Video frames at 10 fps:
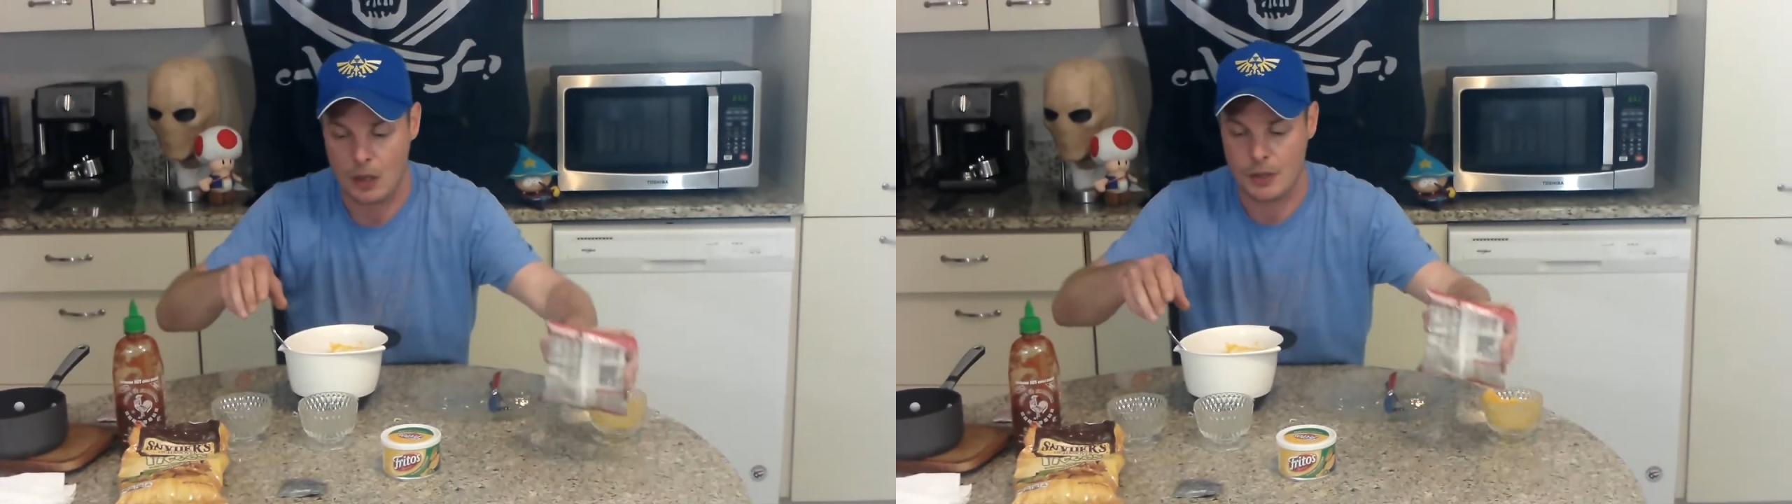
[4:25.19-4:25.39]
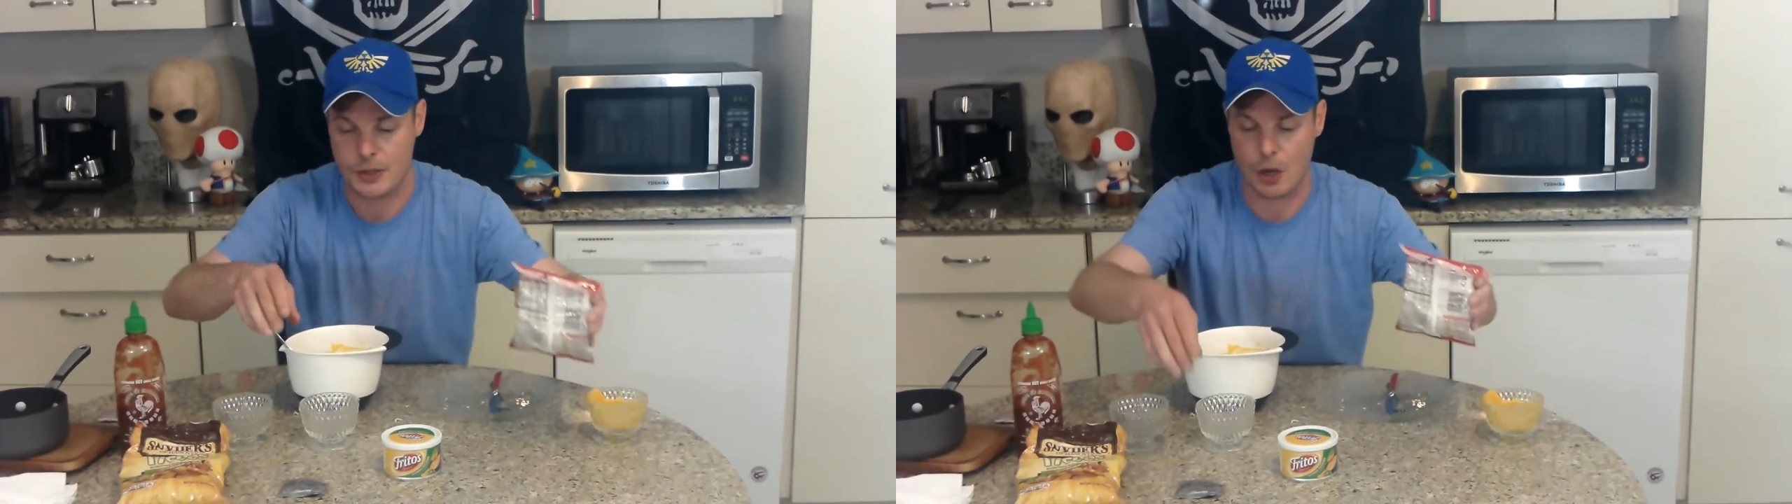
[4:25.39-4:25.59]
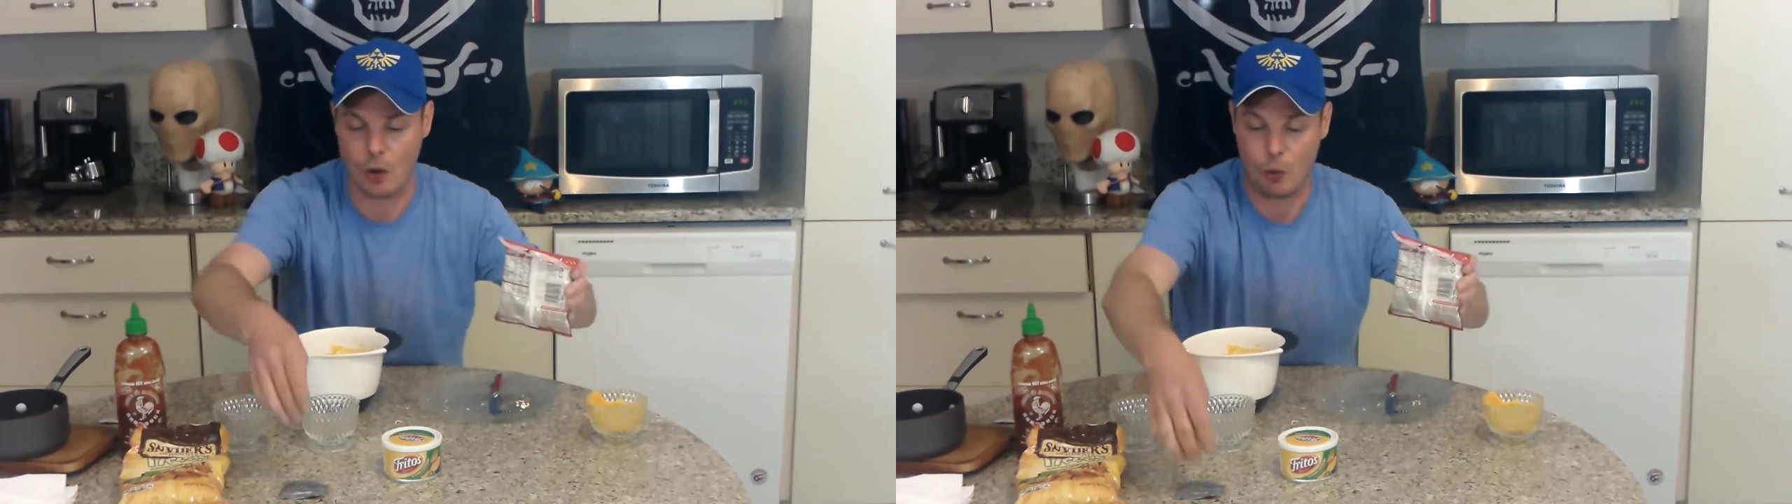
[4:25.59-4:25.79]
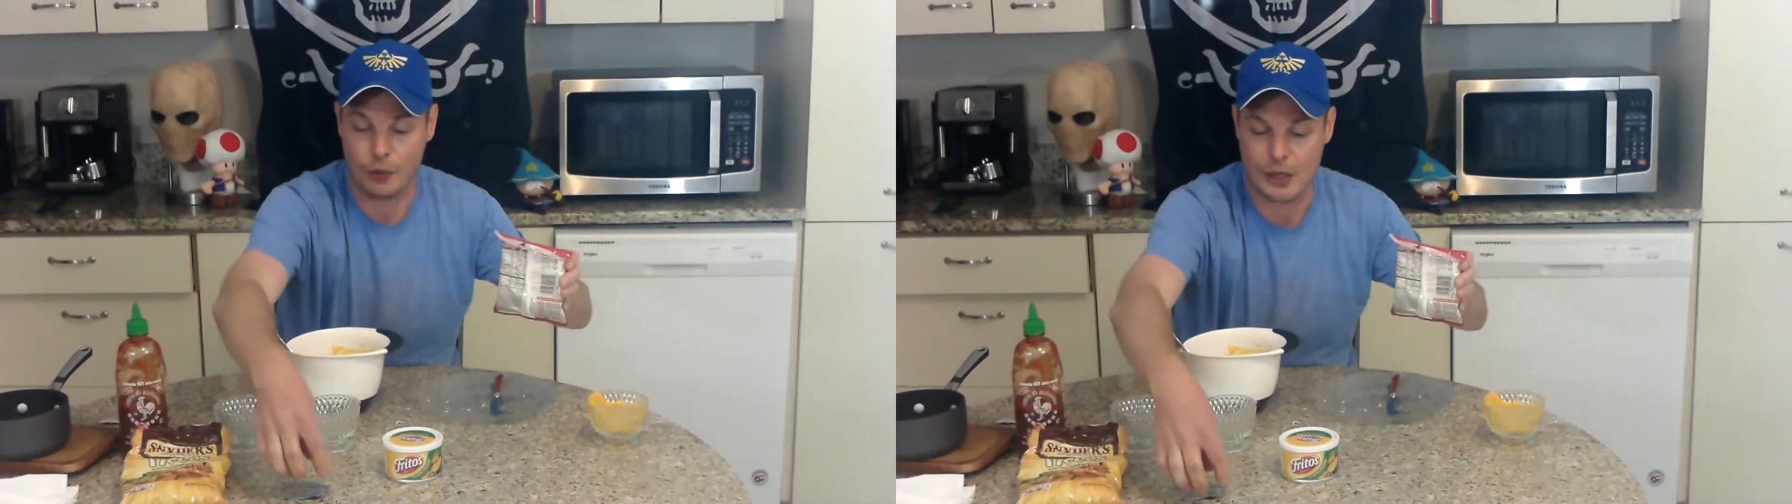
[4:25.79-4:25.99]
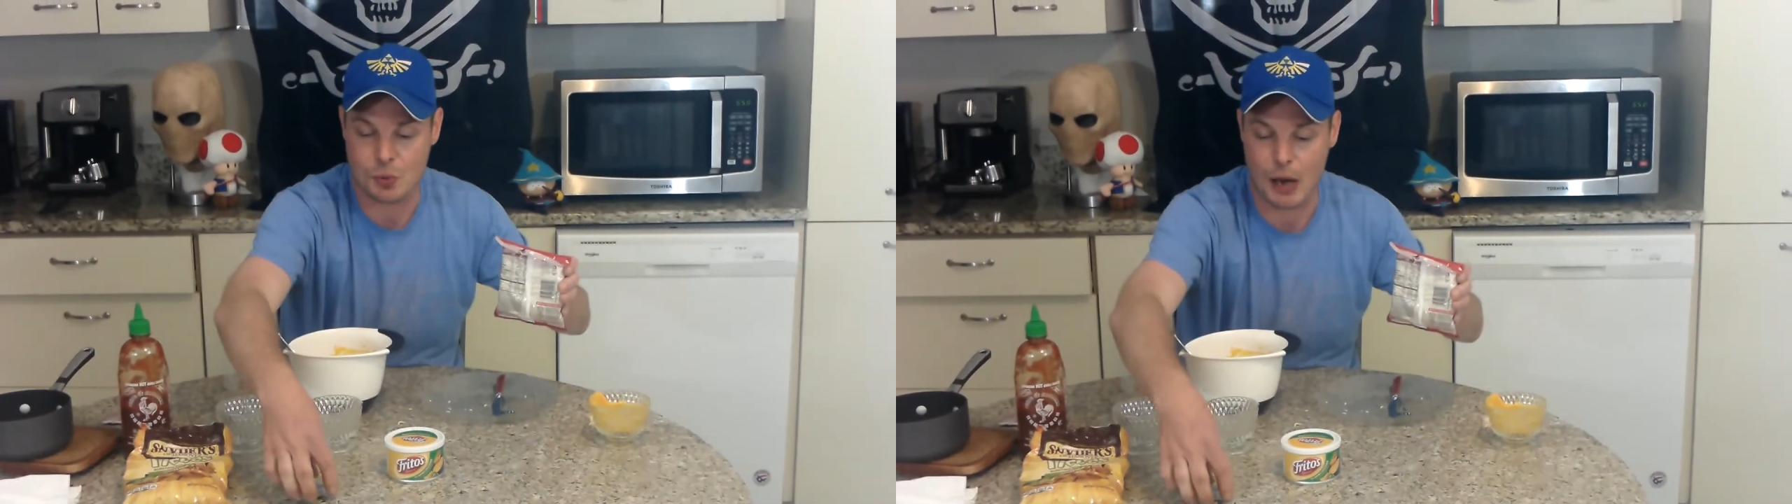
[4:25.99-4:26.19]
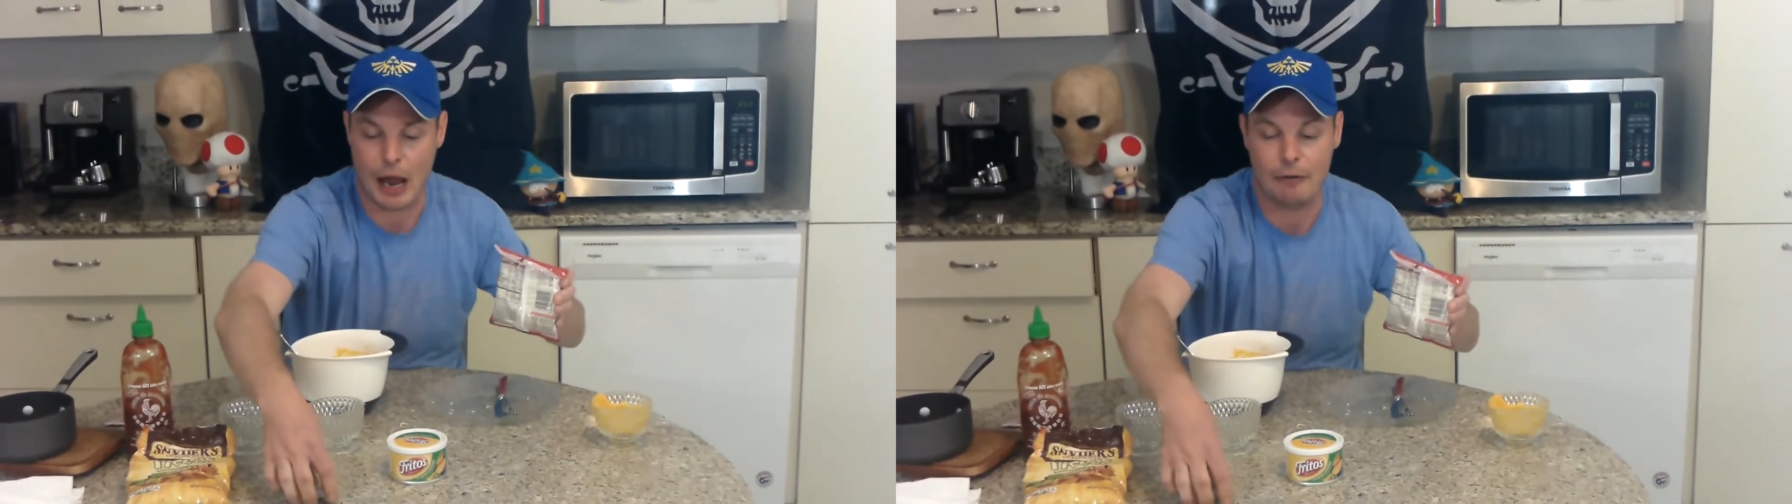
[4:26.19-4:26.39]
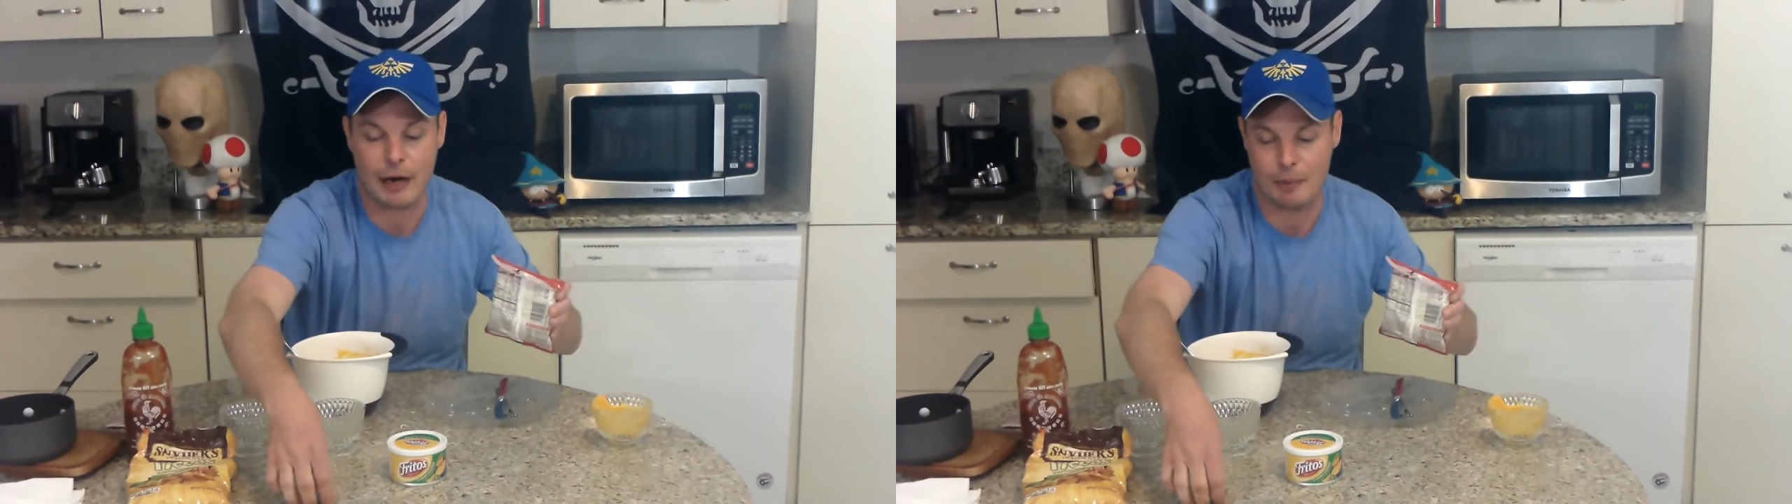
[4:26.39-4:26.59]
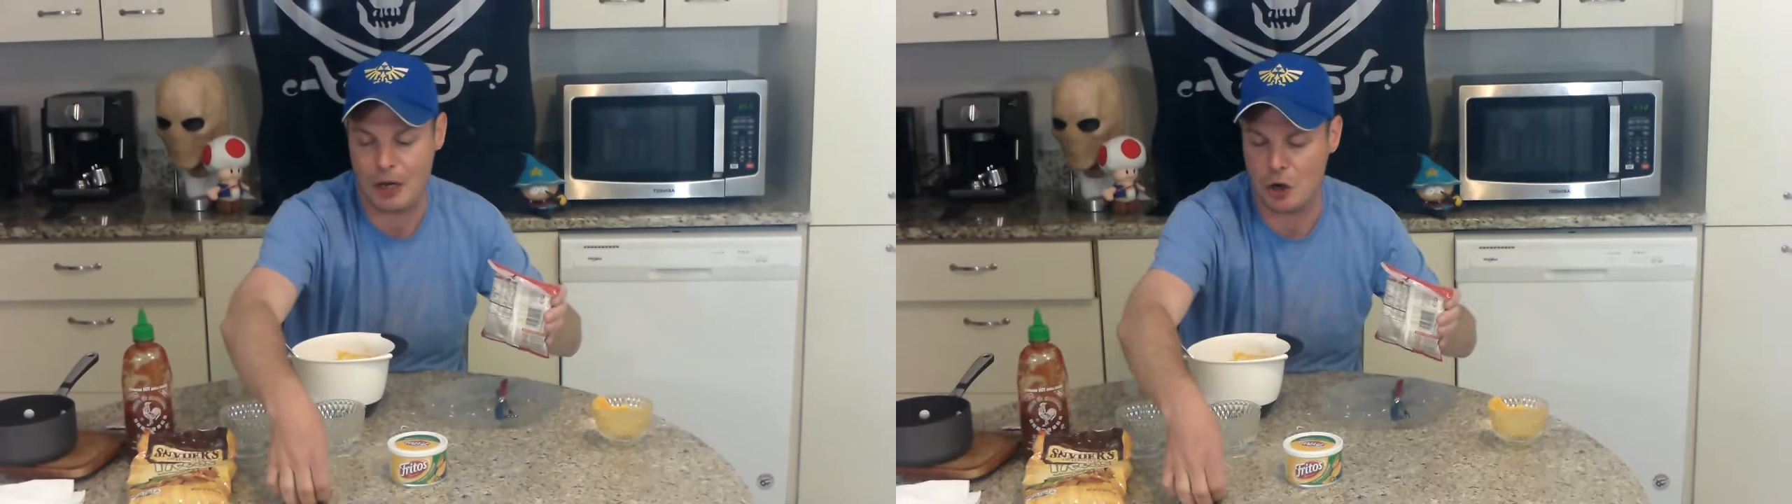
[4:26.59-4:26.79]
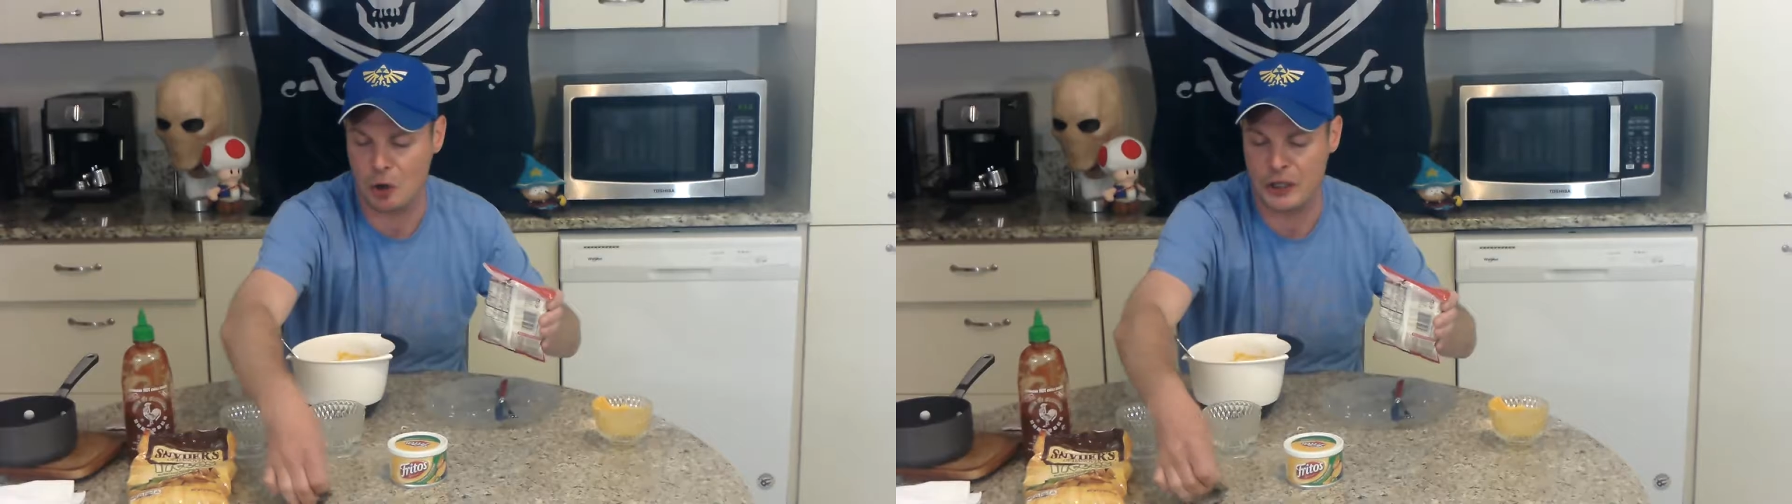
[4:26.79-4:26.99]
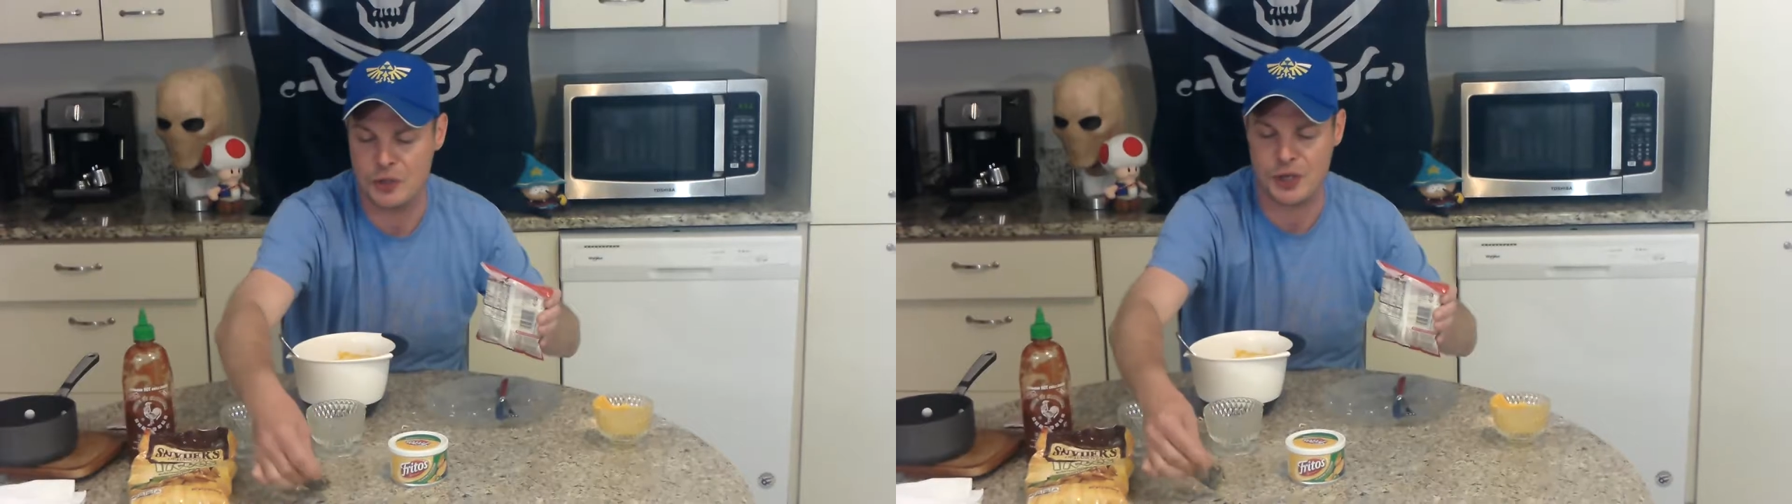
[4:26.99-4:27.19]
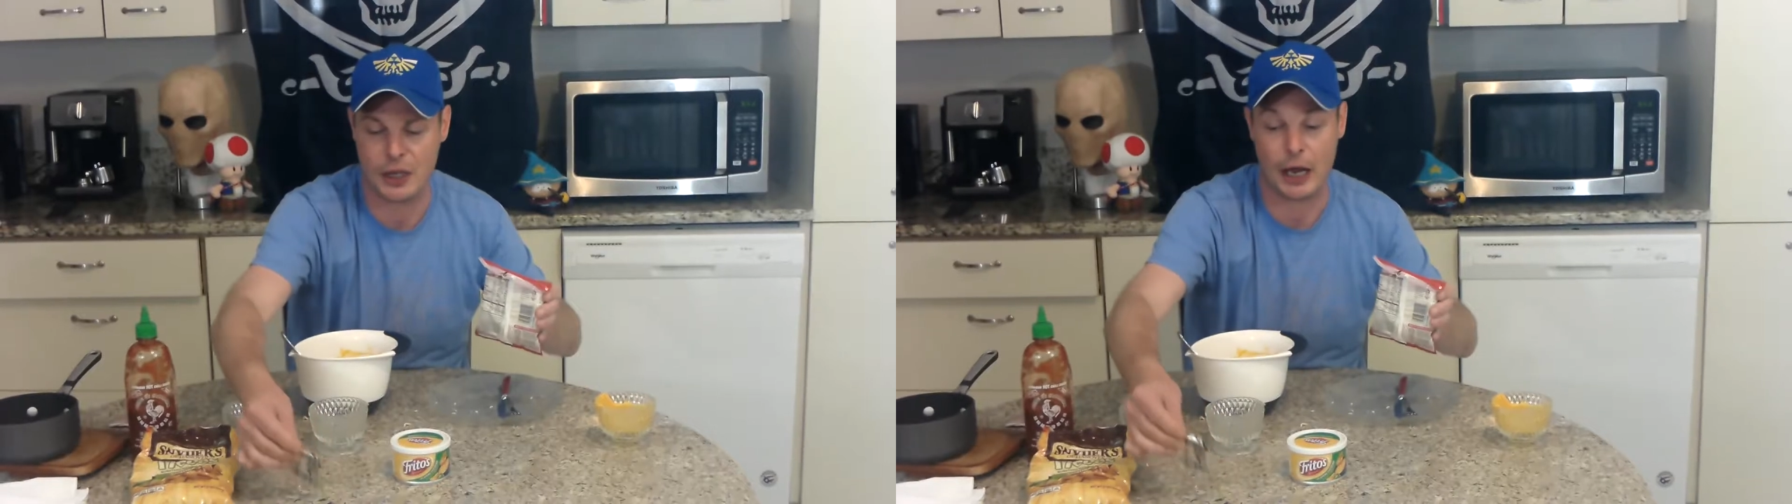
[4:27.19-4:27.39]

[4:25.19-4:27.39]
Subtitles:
So that's why I recommend only using